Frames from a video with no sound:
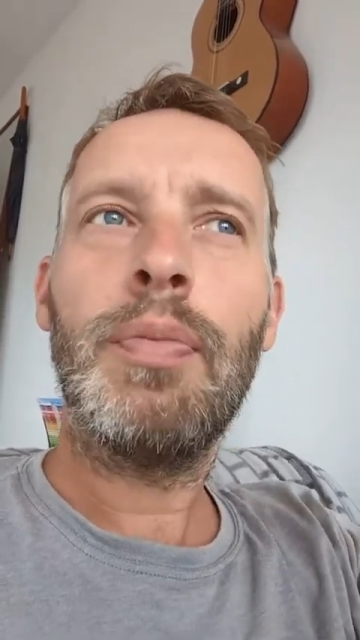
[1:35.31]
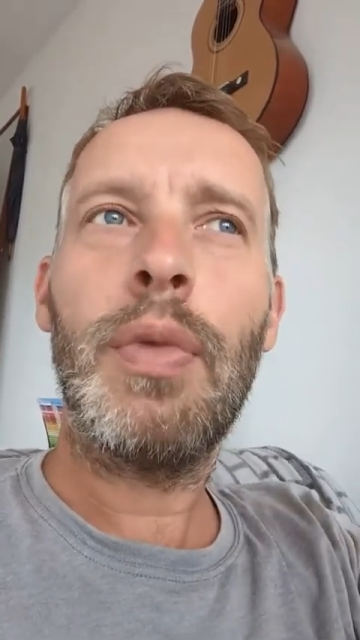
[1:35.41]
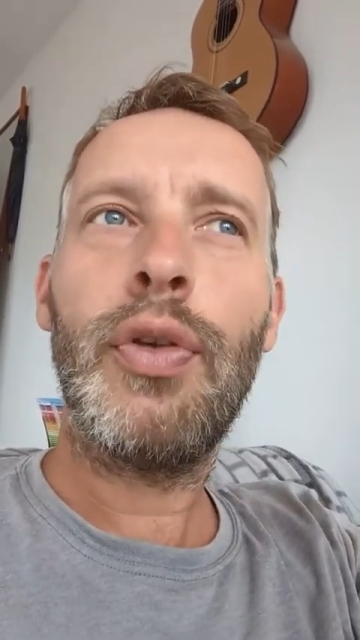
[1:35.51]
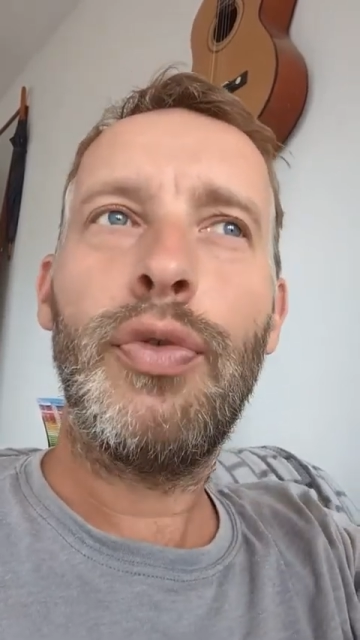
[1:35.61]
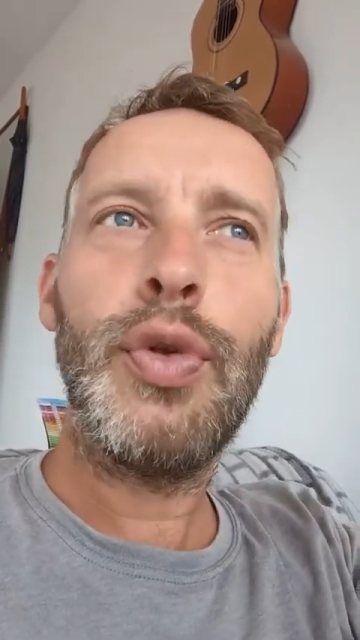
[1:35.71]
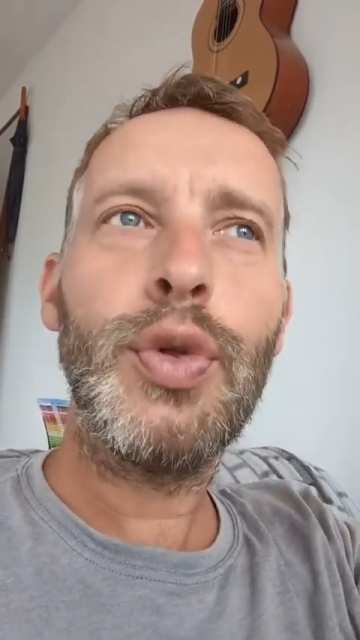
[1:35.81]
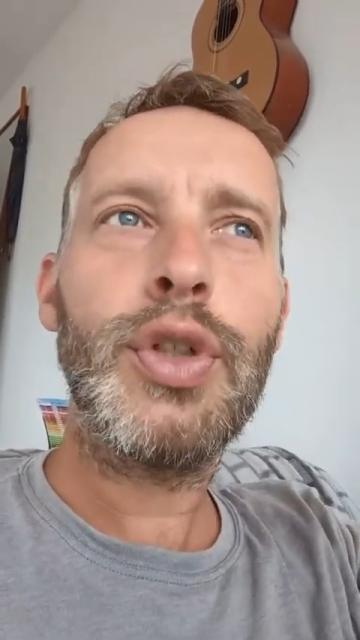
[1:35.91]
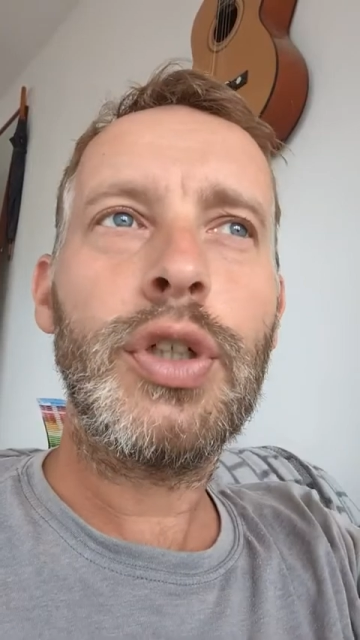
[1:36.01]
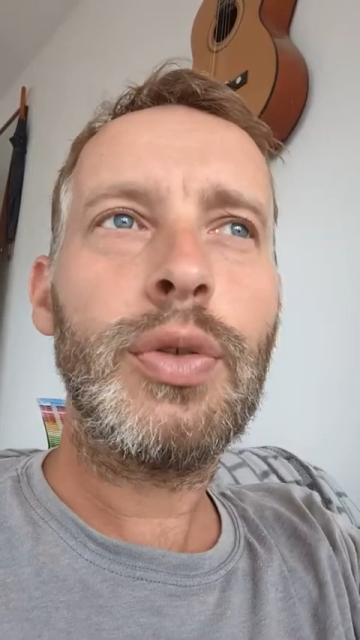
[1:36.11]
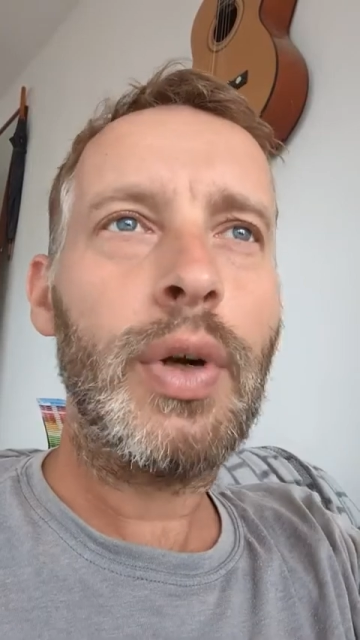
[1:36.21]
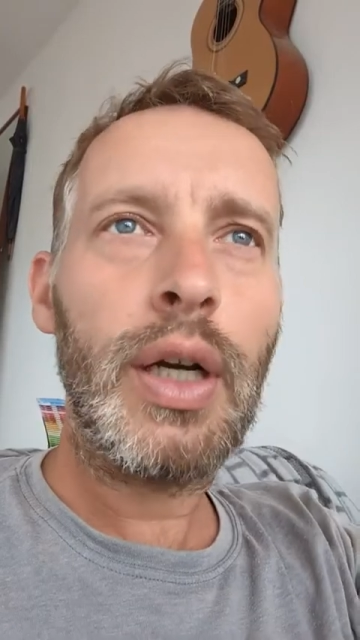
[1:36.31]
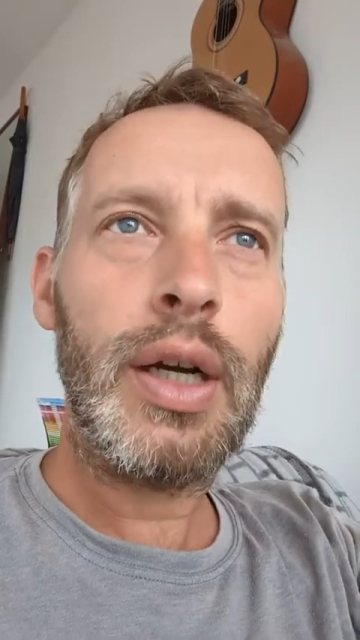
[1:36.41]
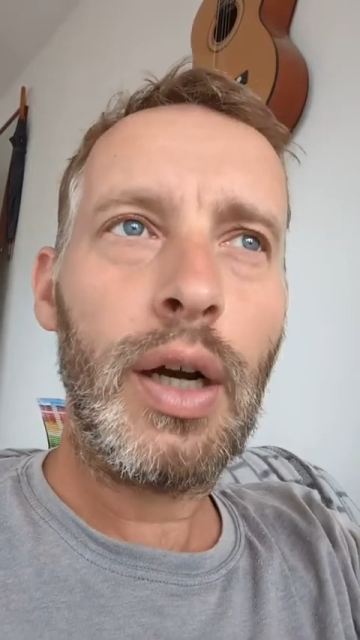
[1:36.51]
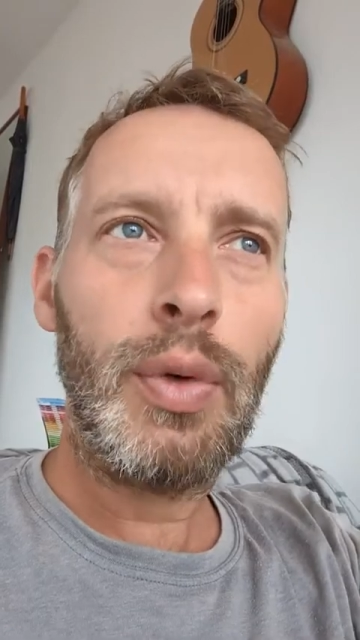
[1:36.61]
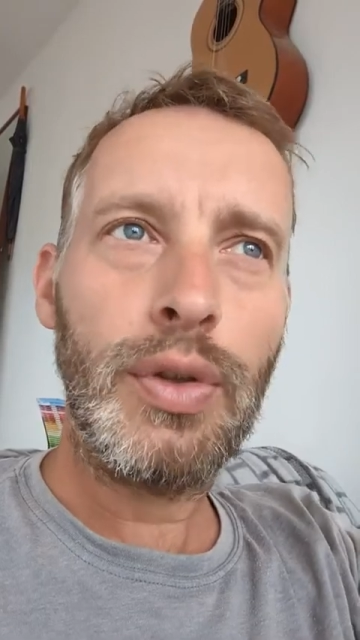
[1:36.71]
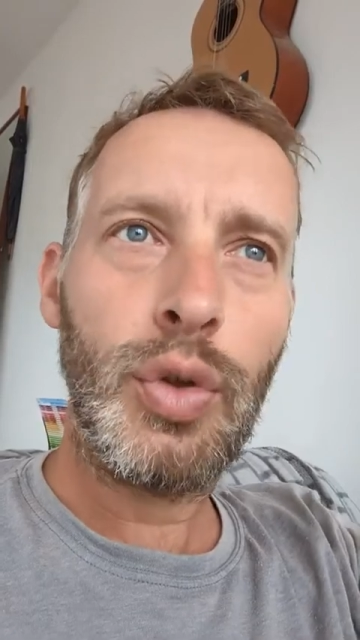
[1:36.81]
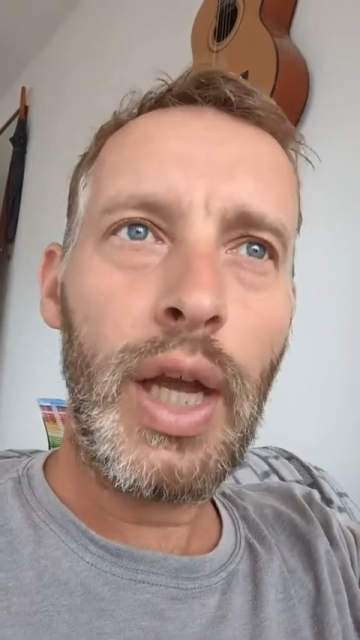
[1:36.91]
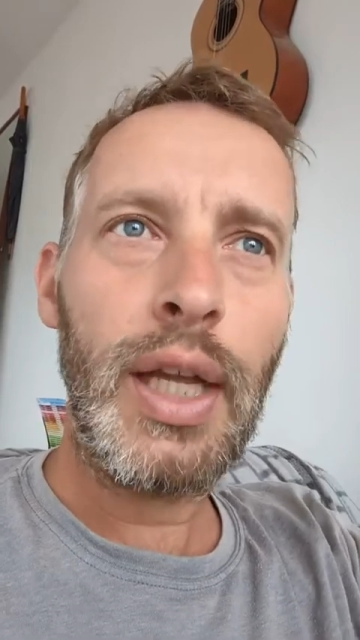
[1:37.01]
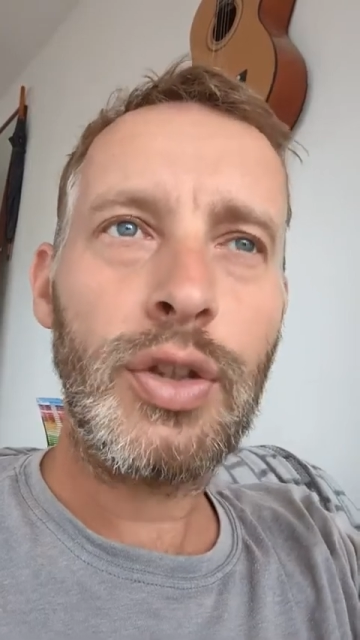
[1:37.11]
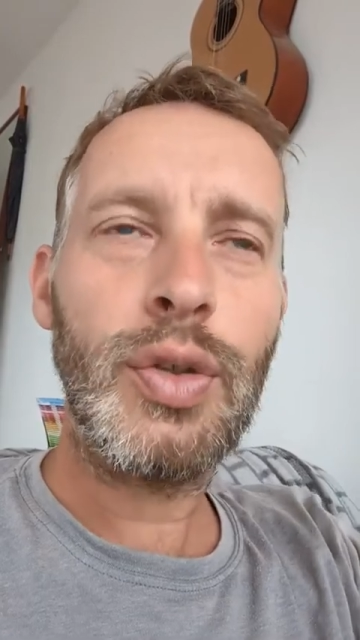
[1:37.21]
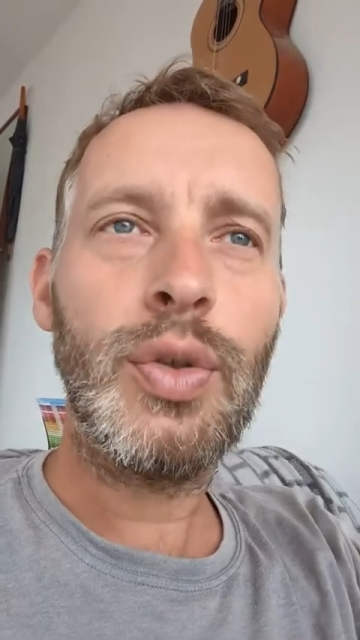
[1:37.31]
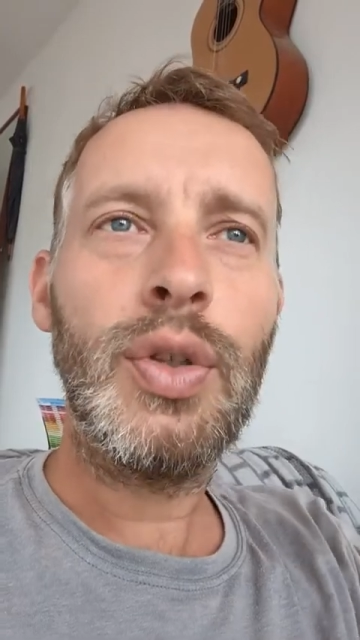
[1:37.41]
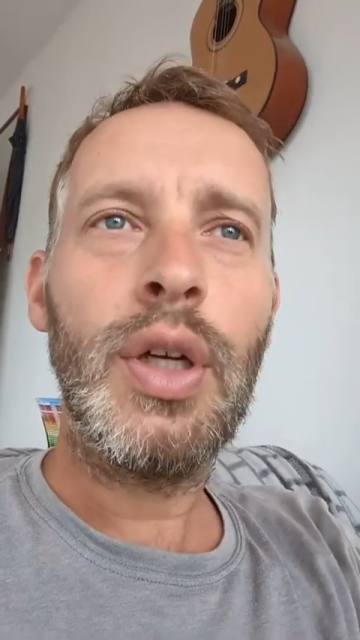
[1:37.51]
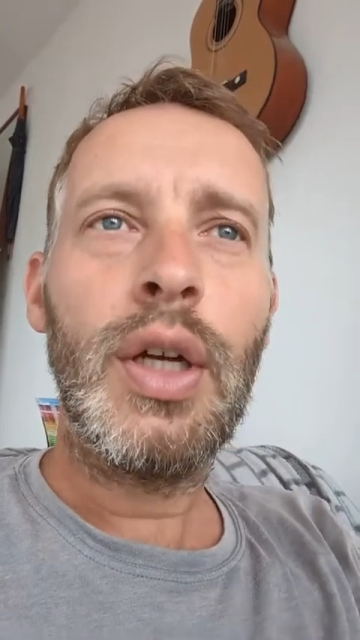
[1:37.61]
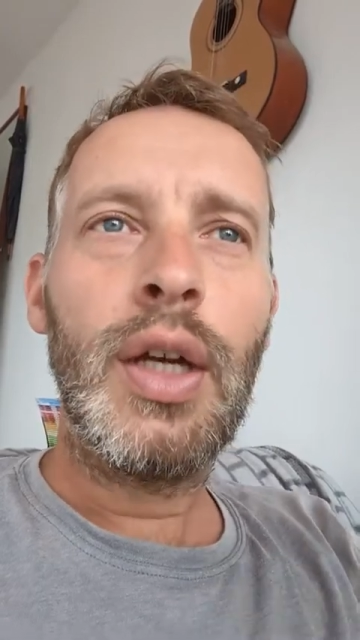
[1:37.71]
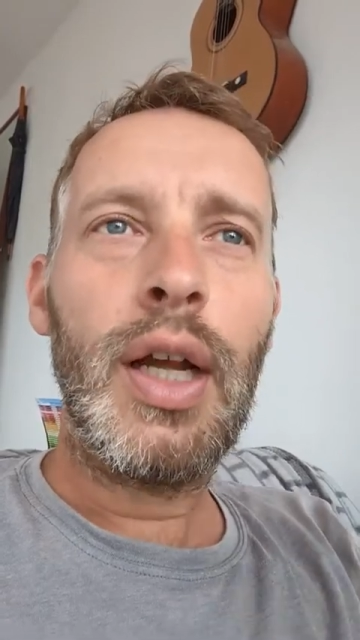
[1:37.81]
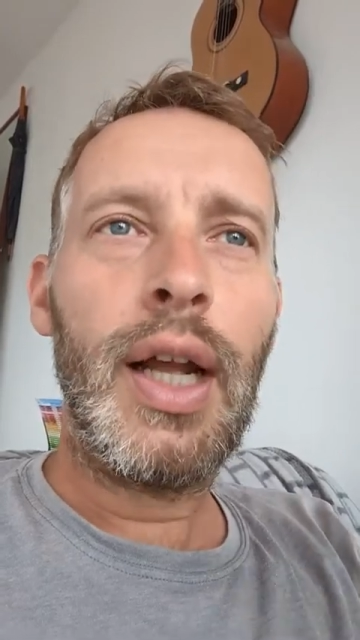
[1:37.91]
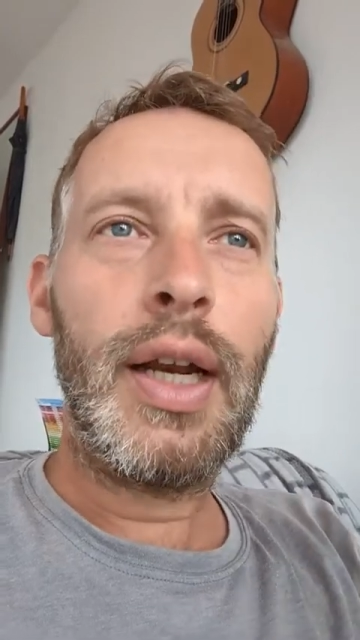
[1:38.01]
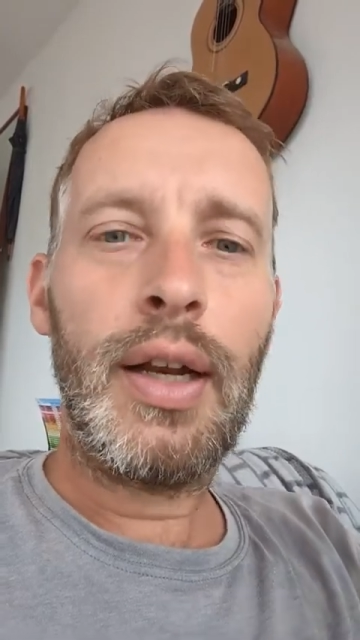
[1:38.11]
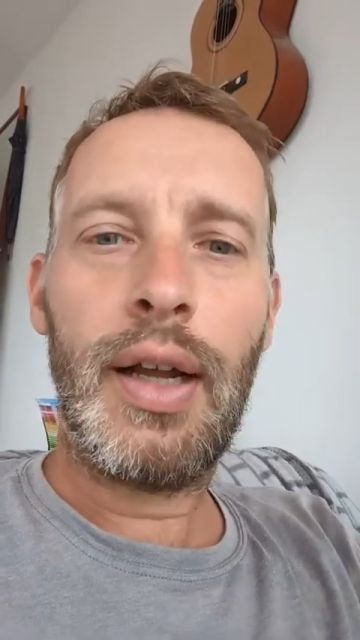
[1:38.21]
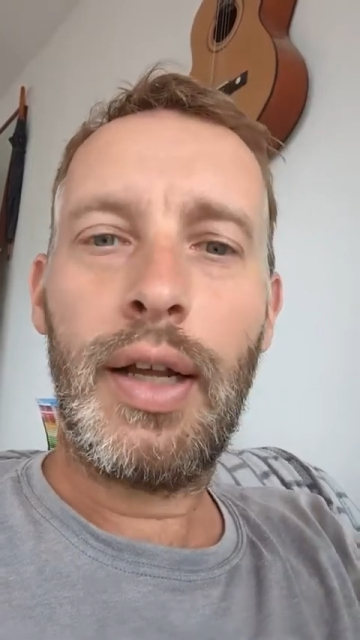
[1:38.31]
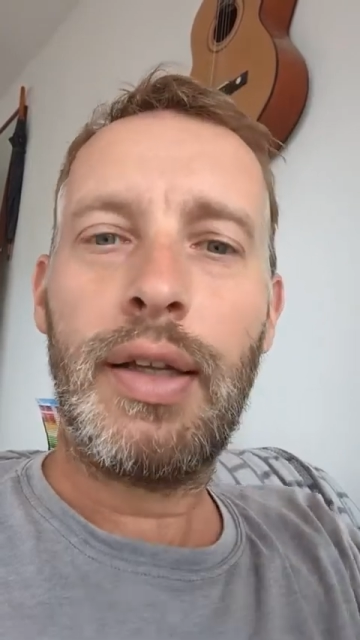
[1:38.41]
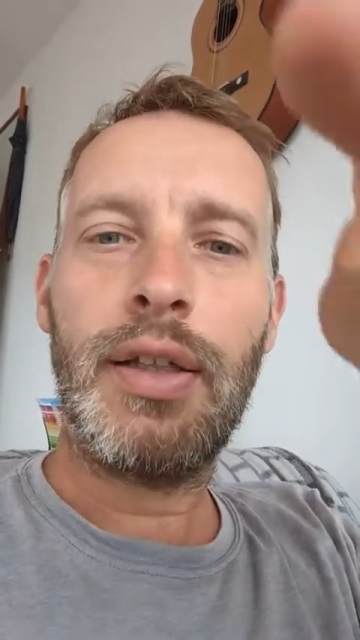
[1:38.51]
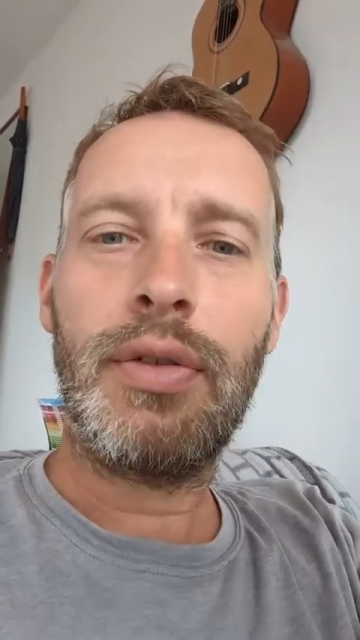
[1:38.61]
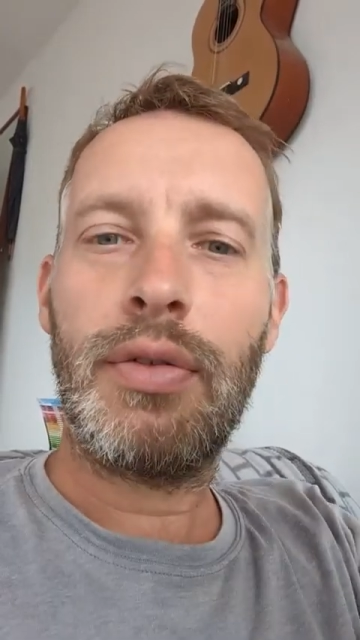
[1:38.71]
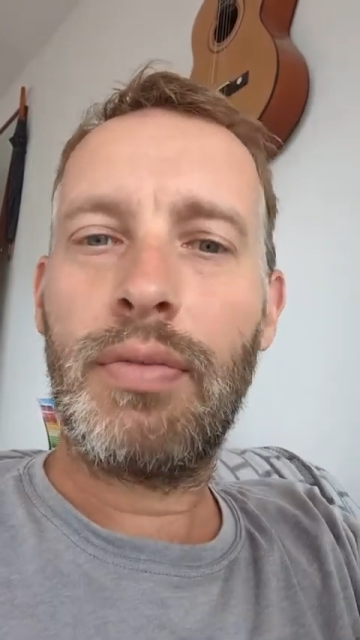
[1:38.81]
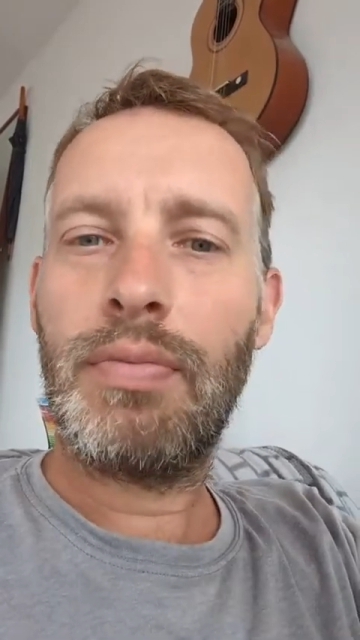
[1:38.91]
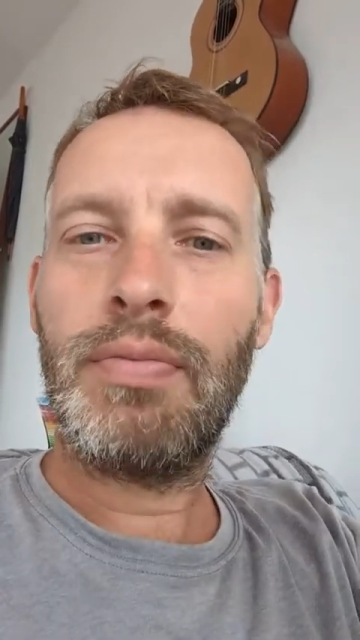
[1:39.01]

my future where I want to head to, and I can